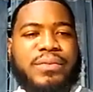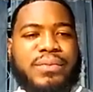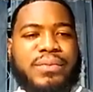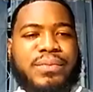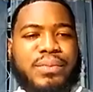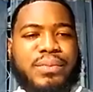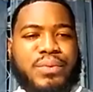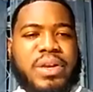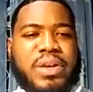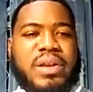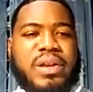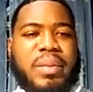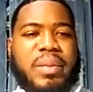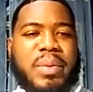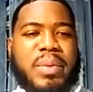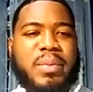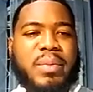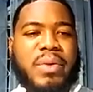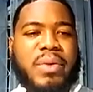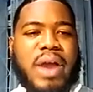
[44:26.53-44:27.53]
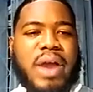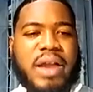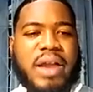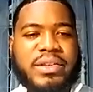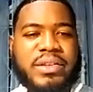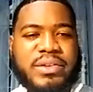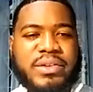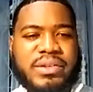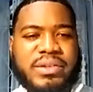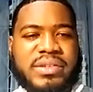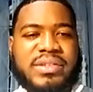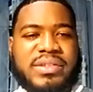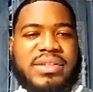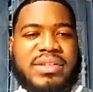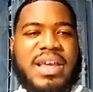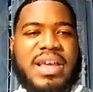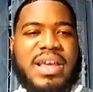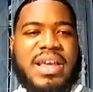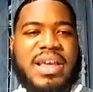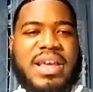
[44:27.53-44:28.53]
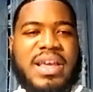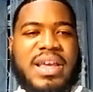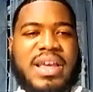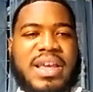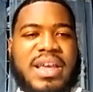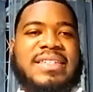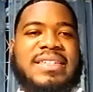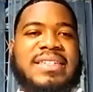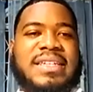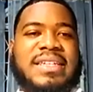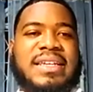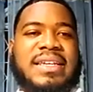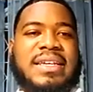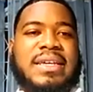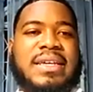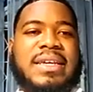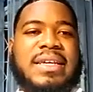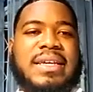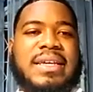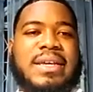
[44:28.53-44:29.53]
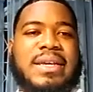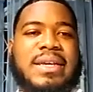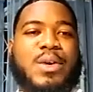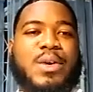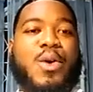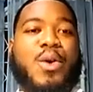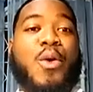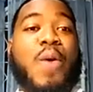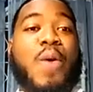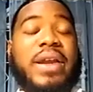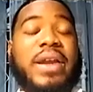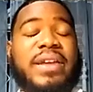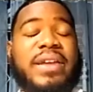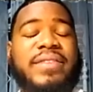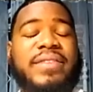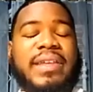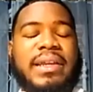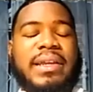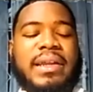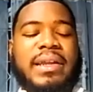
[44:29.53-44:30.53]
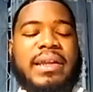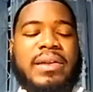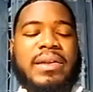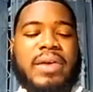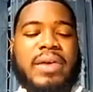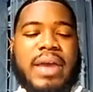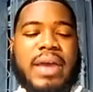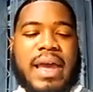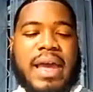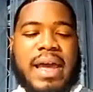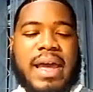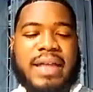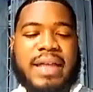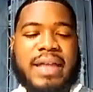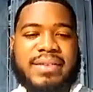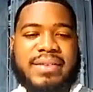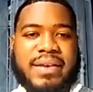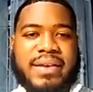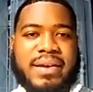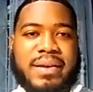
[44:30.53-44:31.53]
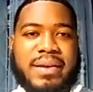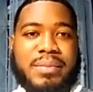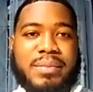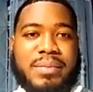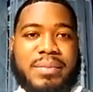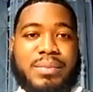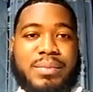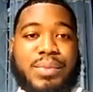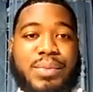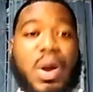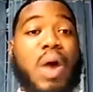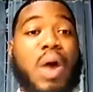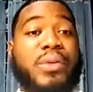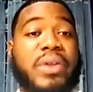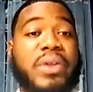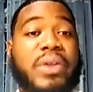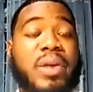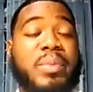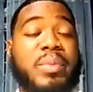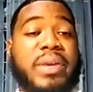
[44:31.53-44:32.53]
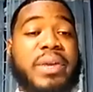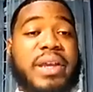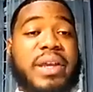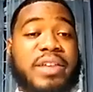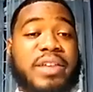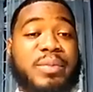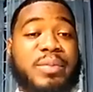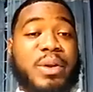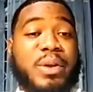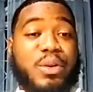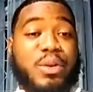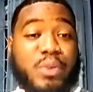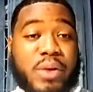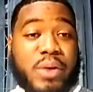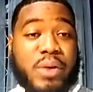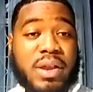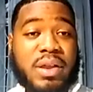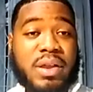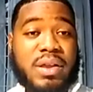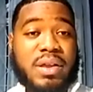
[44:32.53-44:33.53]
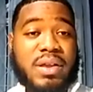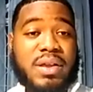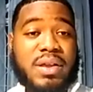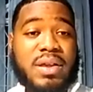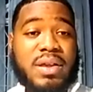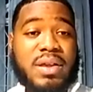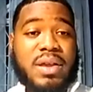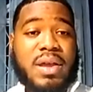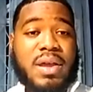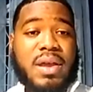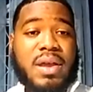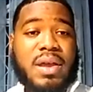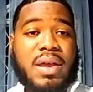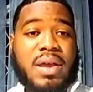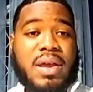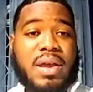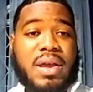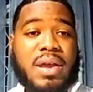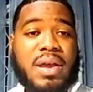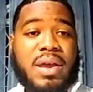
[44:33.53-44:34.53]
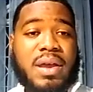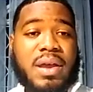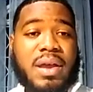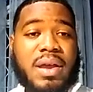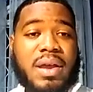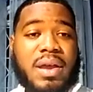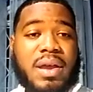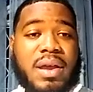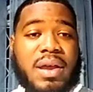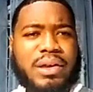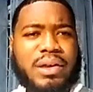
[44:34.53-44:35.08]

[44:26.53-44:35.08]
read a bit more articles, see. Oh, I definitely look at how the company has been growing. I think